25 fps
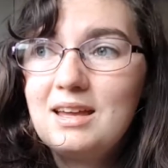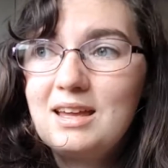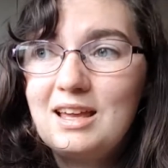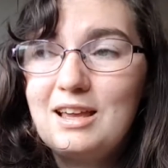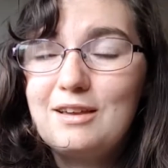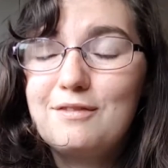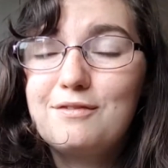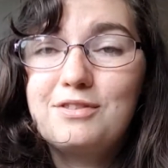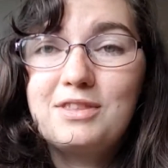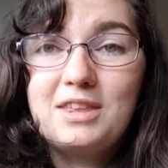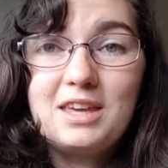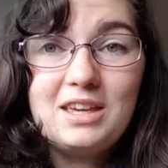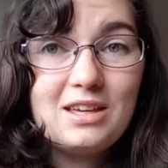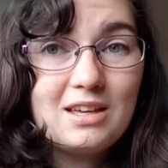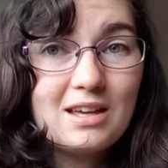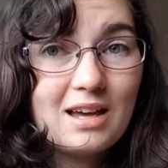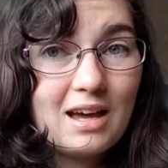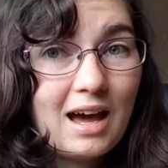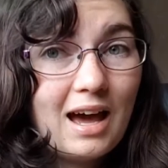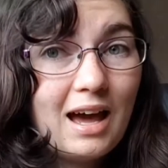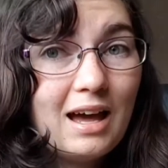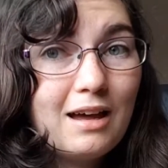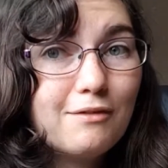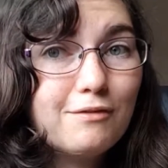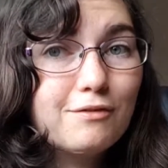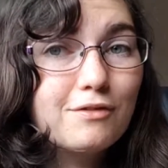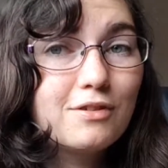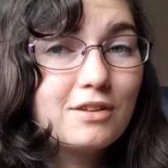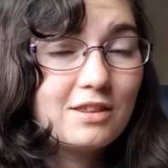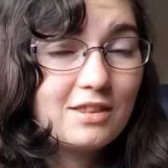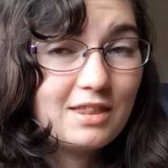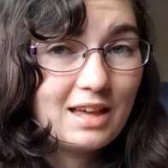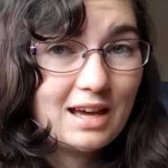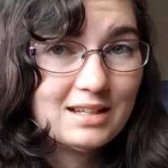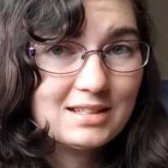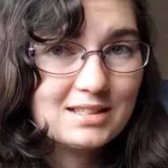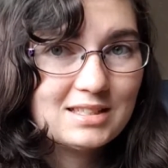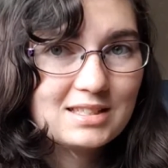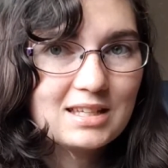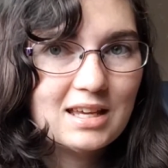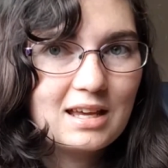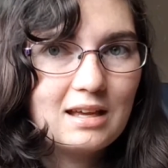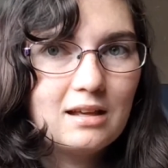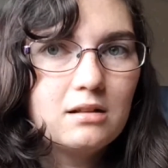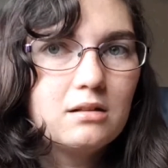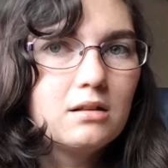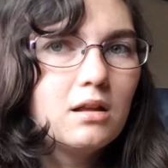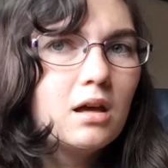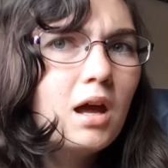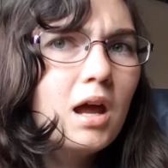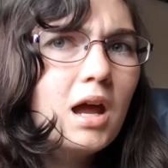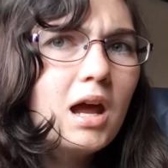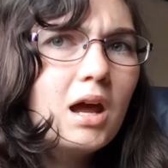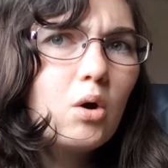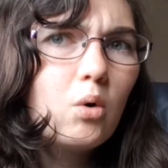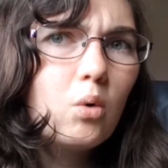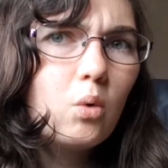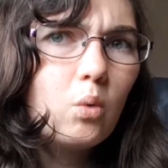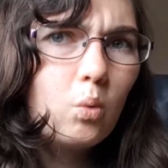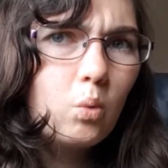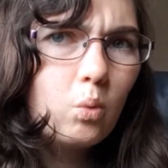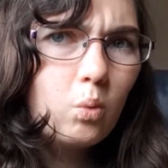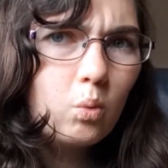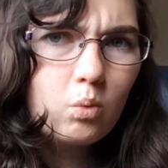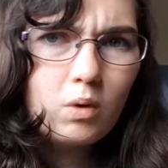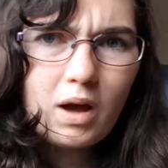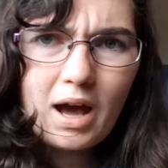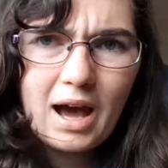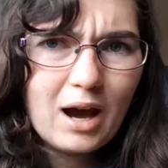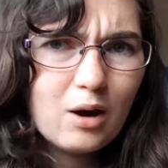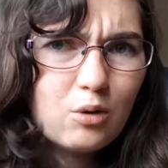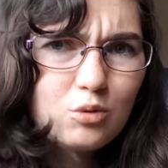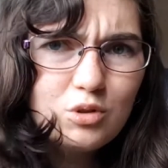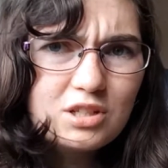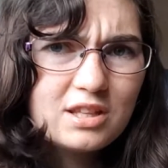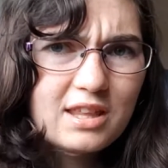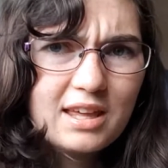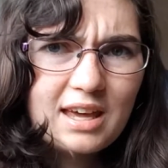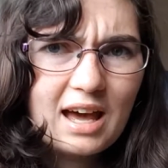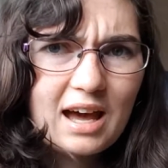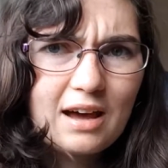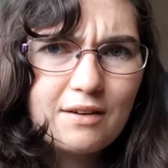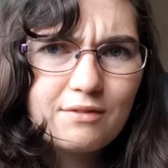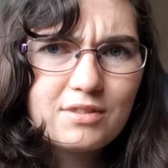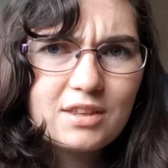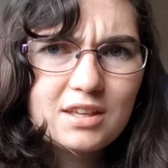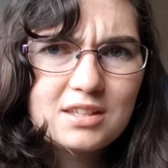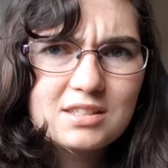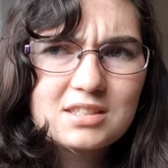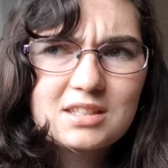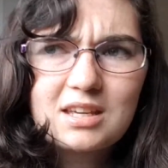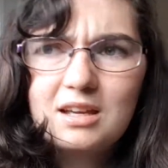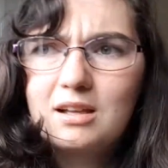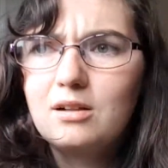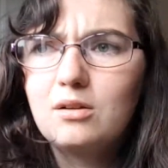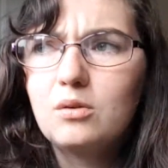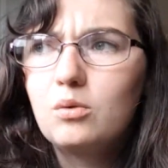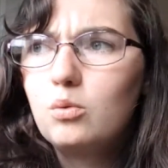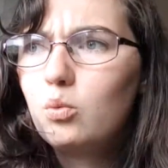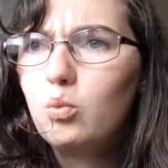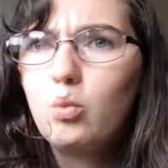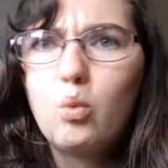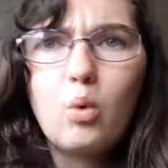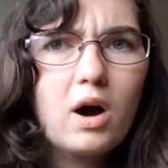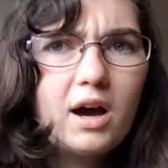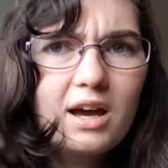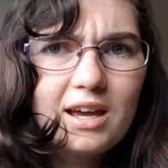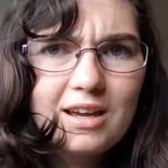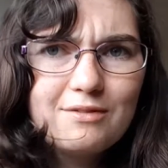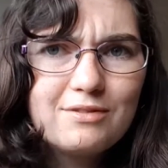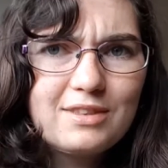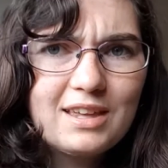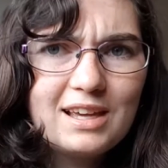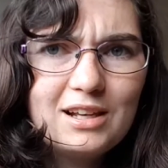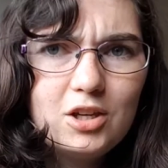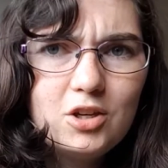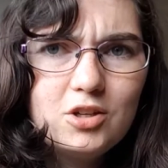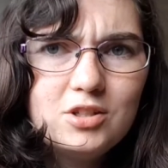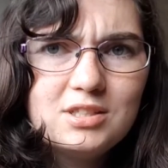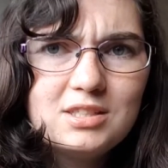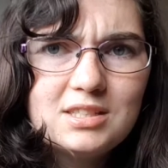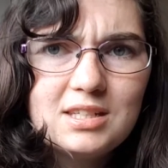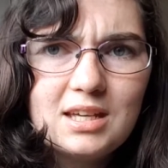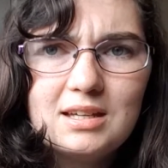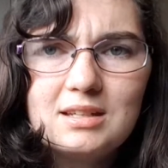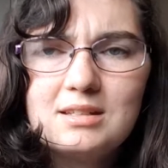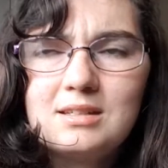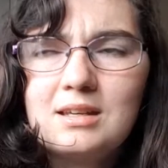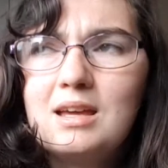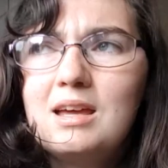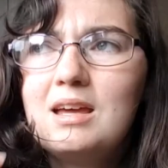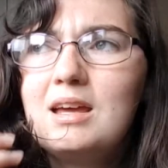If they have that skill, how do they have that skill? Why have they learnt it?